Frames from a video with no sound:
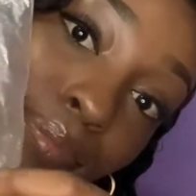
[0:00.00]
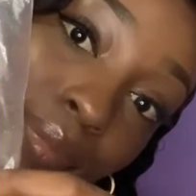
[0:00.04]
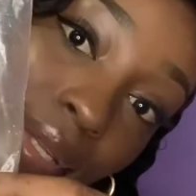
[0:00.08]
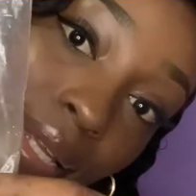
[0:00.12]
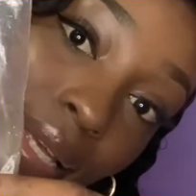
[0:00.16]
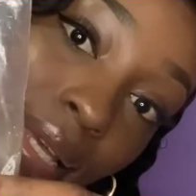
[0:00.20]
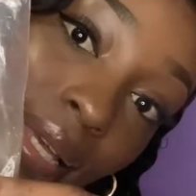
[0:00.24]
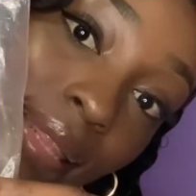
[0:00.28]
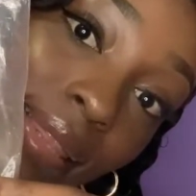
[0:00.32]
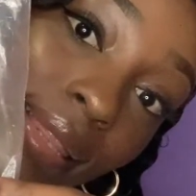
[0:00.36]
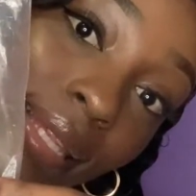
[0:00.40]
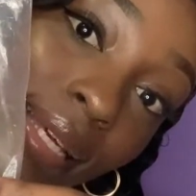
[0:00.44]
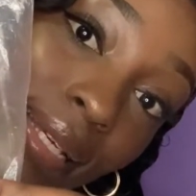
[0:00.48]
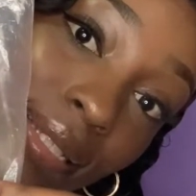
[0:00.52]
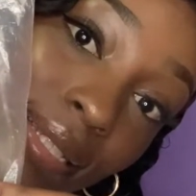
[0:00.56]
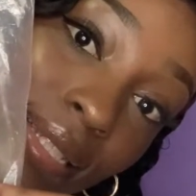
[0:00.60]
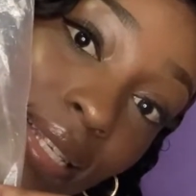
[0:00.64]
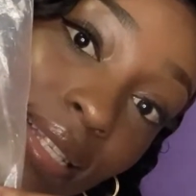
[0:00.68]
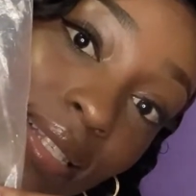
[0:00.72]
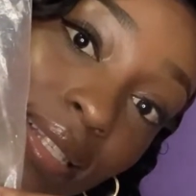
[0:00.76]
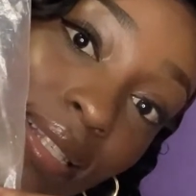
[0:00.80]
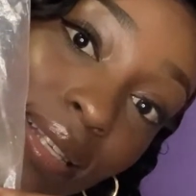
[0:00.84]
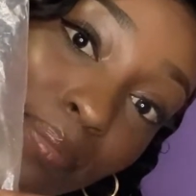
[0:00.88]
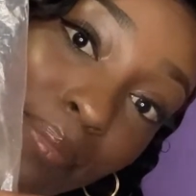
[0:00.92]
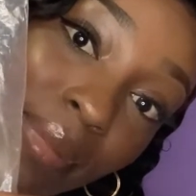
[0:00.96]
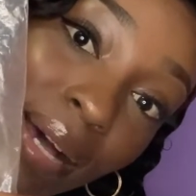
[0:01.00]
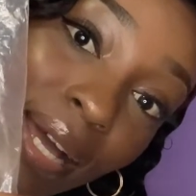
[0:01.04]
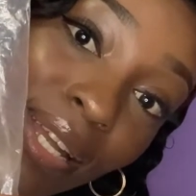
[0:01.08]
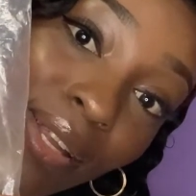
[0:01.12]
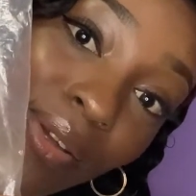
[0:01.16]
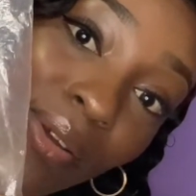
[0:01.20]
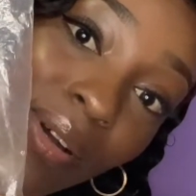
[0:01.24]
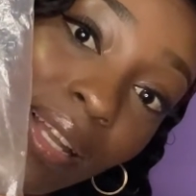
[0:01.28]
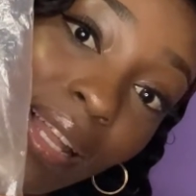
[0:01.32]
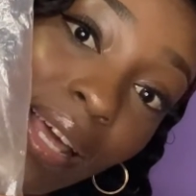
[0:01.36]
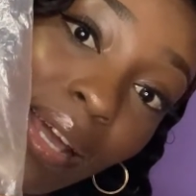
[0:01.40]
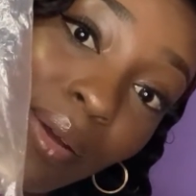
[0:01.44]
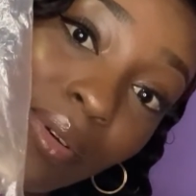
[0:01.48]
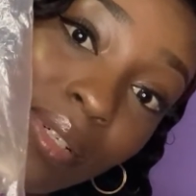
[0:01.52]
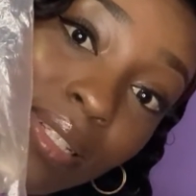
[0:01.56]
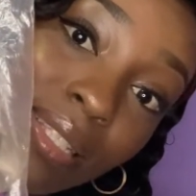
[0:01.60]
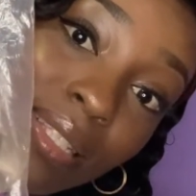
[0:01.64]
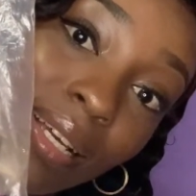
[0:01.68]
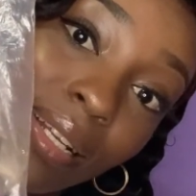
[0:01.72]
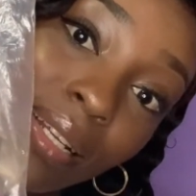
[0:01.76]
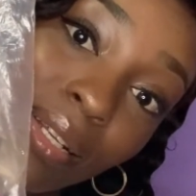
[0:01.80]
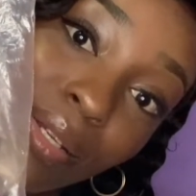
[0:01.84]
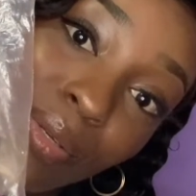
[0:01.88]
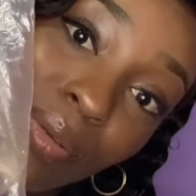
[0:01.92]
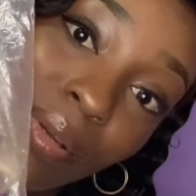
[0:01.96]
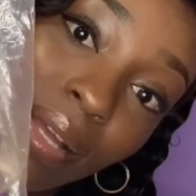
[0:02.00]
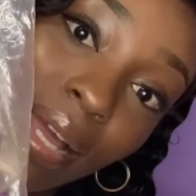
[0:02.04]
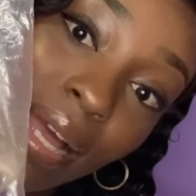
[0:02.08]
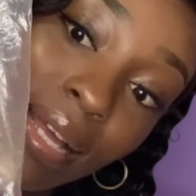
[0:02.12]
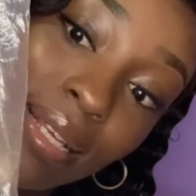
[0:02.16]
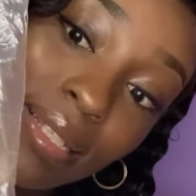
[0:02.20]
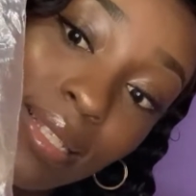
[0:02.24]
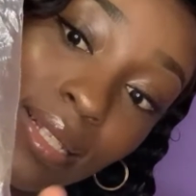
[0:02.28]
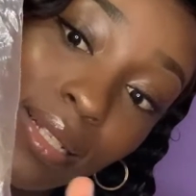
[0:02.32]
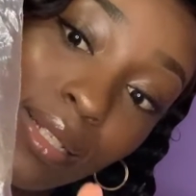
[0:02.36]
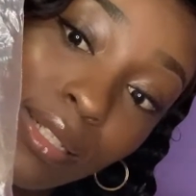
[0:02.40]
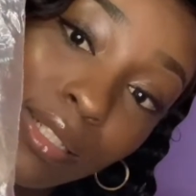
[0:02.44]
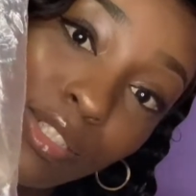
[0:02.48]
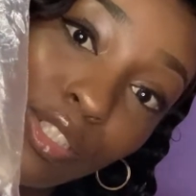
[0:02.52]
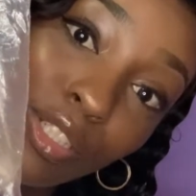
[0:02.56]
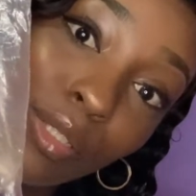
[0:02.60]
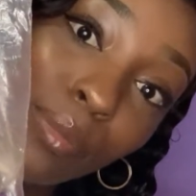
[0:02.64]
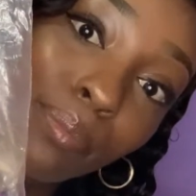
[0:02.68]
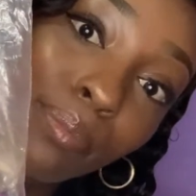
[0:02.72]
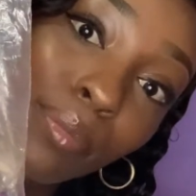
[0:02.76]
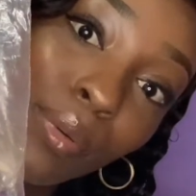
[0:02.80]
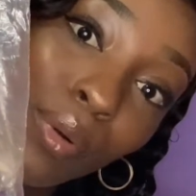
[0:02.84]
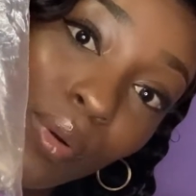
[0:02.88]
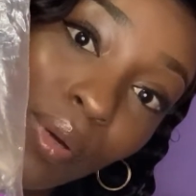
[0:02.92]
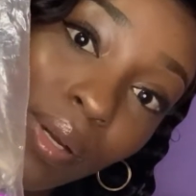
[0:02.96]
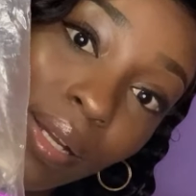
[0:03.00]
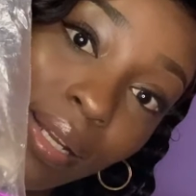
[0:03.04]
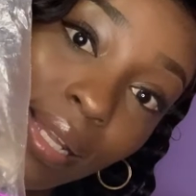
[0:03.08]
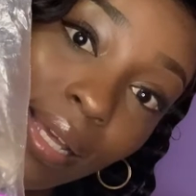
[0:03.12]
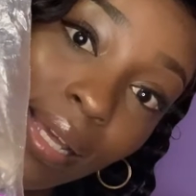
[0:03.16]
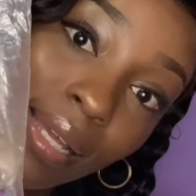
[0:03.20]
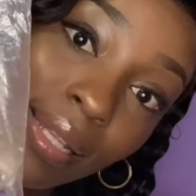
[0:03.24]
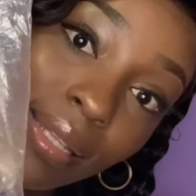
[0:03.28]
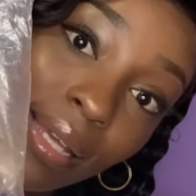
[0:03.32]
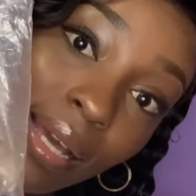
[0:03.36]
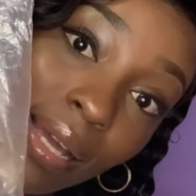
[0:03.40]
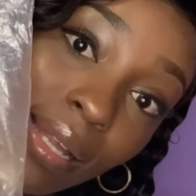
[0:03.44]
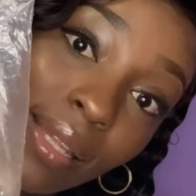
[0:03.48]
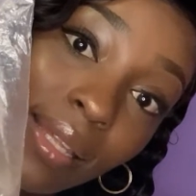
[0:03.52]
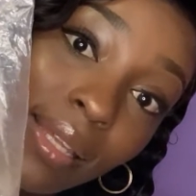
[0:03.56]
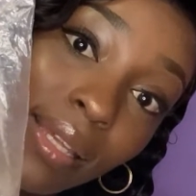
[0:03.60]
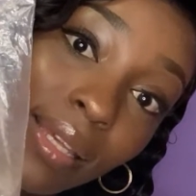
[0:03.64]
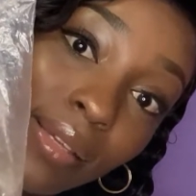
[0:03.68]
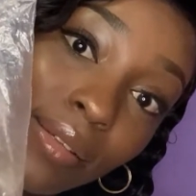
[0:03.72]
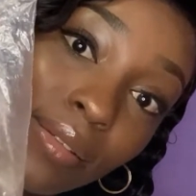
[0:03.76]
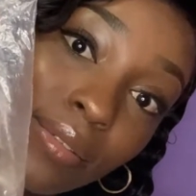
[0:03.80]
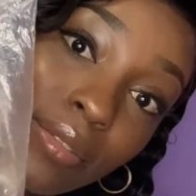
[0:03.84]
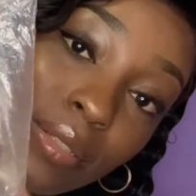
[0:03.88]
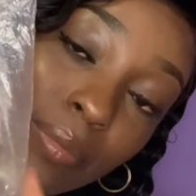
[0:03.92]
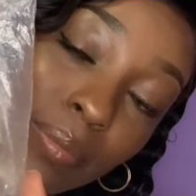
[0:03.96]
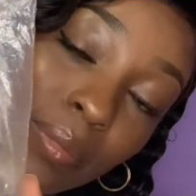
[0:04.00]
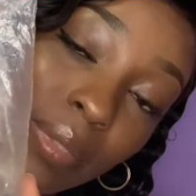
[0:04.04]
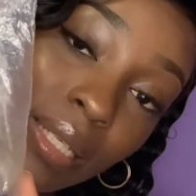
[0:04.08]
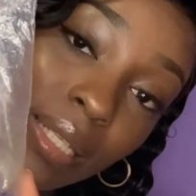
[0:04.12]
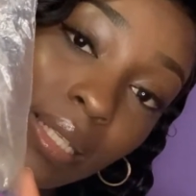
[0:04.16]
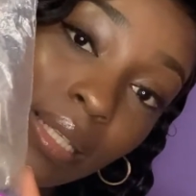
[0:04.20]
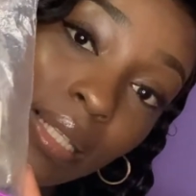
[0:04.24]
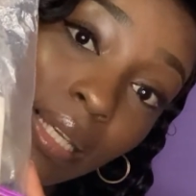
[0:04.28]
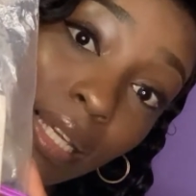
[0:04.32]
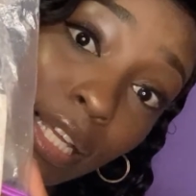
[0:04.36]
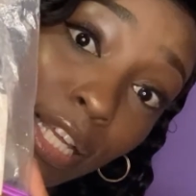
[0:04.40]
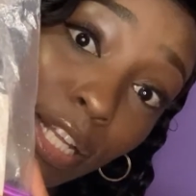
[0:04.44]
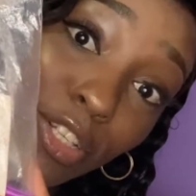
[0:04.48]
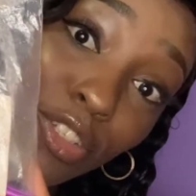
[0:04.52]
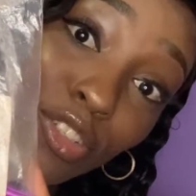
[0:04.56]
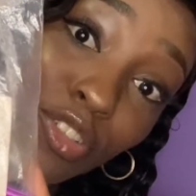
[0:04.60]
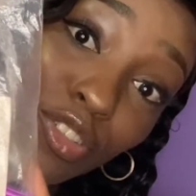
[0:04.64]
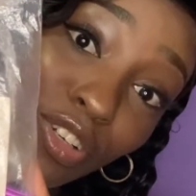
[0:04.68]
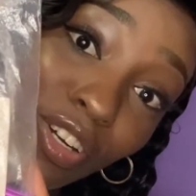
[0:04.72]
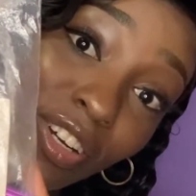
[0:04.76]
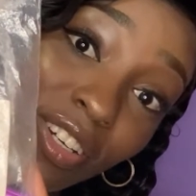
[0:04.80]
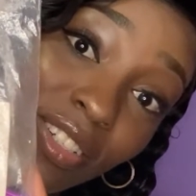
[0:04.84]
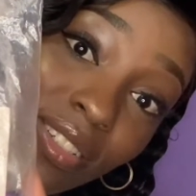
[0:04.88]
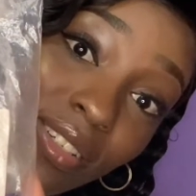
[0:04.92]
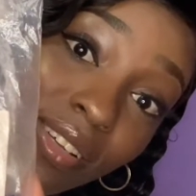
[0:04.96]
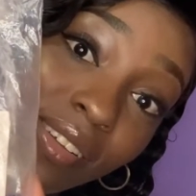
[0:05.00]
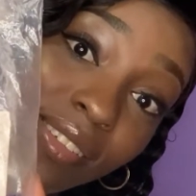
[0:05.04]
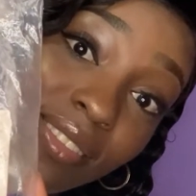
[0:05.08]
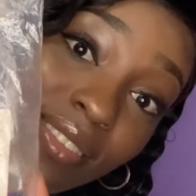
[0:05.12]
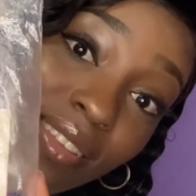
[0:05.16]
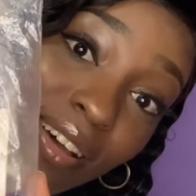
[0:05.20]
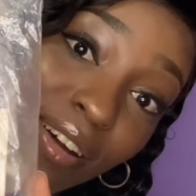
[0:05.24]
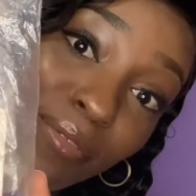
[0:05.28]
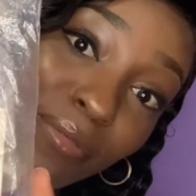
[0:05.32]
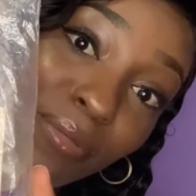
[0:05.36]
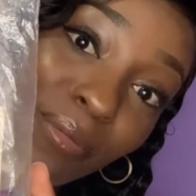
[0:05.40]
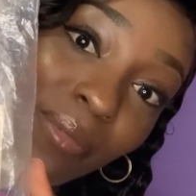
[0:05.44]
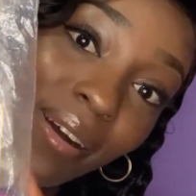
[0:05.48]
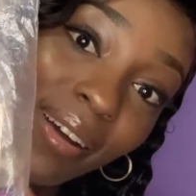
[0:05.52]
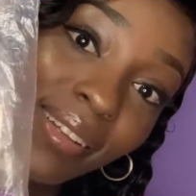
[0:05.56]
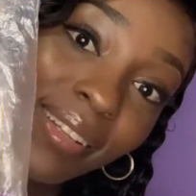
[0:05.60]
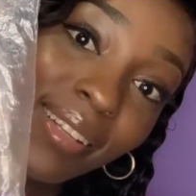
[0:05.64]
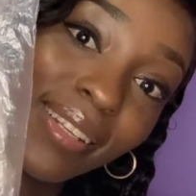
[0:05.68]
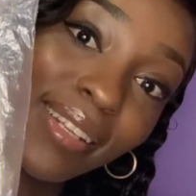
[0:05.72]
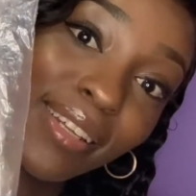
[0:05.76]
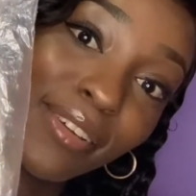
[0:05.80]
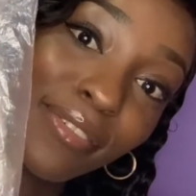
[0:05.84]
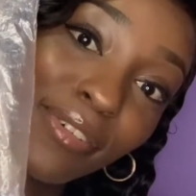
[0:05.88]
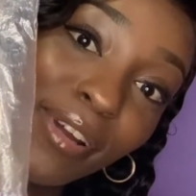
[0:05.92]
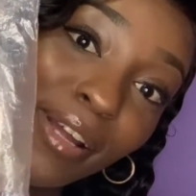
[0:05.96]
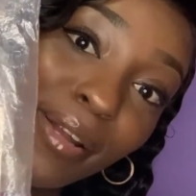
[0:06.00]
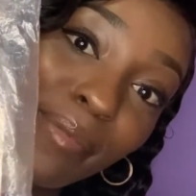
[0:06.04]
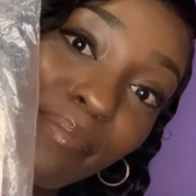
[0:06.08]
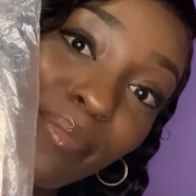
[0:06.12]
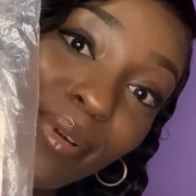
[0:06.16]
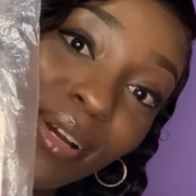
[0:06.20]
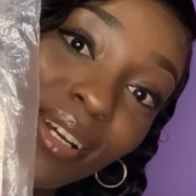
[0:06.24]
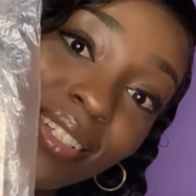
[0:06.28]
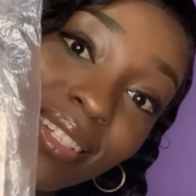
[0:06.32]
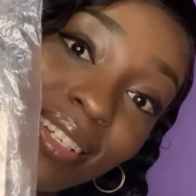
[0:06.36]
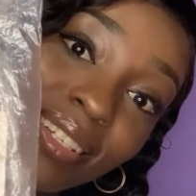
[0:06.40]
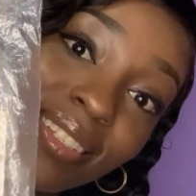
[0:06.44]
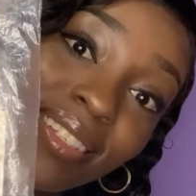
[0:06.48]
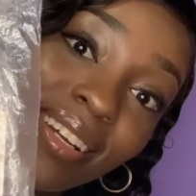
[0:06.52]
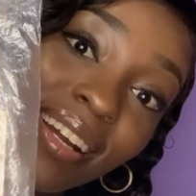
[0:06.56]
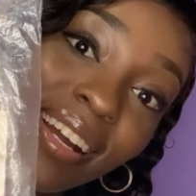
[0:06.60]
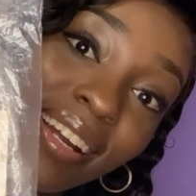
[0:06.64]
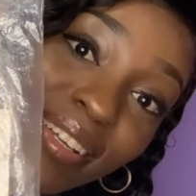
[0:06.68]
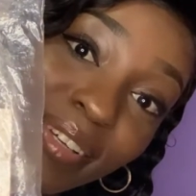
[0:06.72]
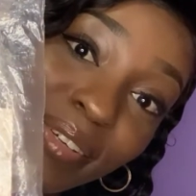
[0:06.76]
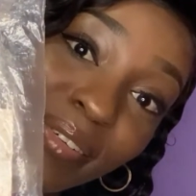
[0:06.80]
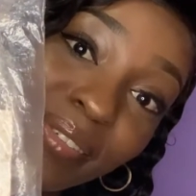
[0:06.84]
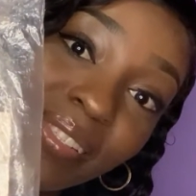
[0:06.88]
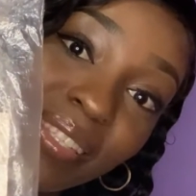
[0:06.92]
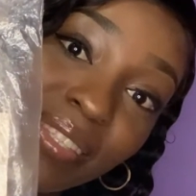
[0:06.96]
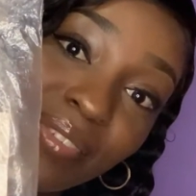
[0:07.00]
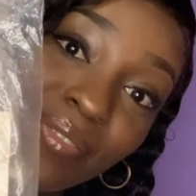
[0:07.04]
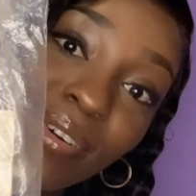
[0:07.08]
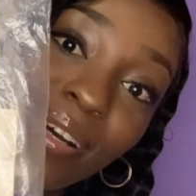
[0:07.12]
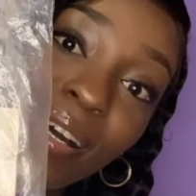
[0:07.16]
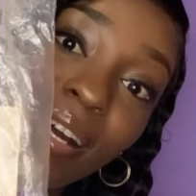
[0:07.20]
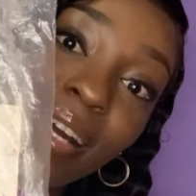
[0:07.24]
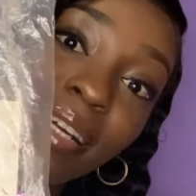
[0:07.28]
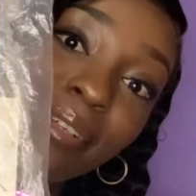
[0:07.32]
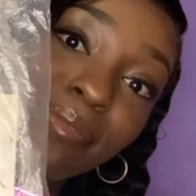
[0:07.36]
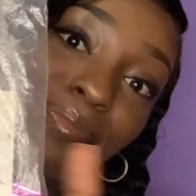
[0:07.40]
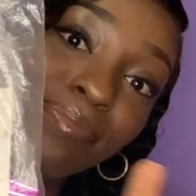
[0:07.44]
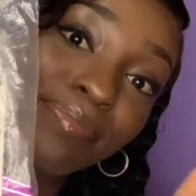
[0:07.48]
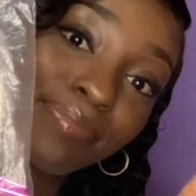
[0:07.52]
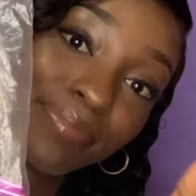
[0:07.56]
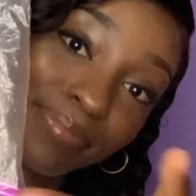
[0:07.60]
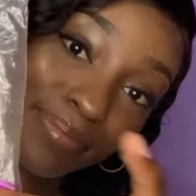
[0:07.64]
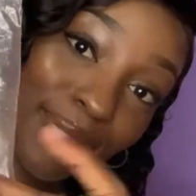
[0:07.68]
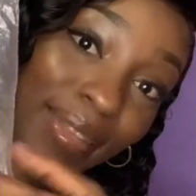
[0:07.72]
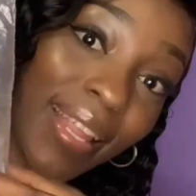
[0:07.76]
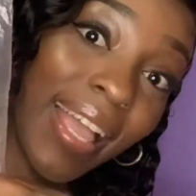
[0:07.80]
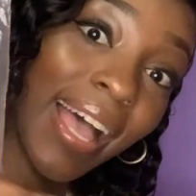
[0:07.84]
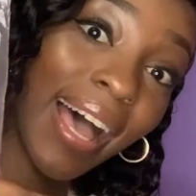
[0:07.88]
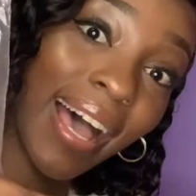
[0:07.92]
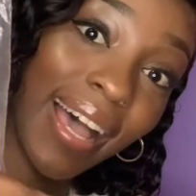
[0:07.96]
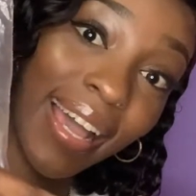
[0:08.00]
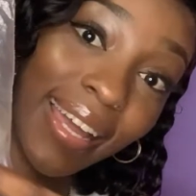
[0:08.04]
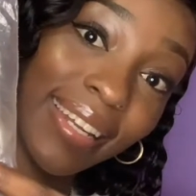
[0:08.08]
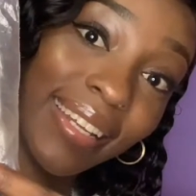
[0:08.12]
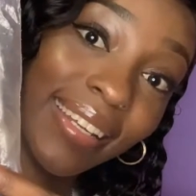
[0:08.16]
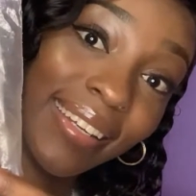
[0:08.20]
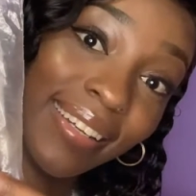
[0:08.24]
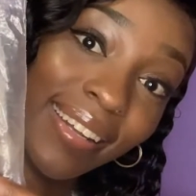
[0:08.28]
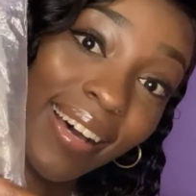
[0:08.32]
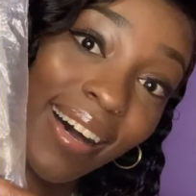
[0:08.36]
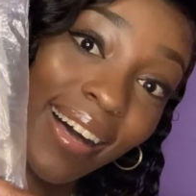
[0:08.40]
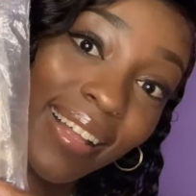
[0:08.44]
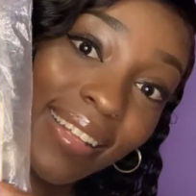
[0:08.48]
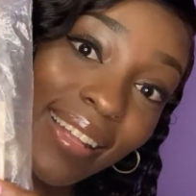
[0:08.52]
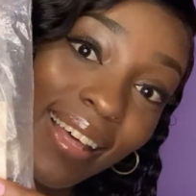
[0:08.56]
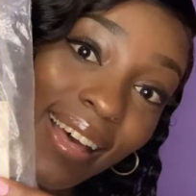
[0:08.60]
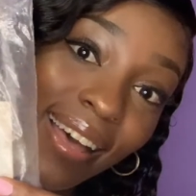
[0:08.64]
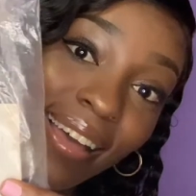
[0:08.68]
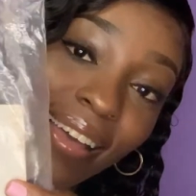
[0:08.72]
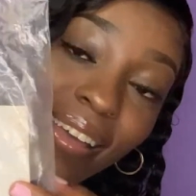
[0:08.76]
this is the manual I was telling you guys, the little booklet that gives me the instructions of what the different brushes are used for. I did not lie.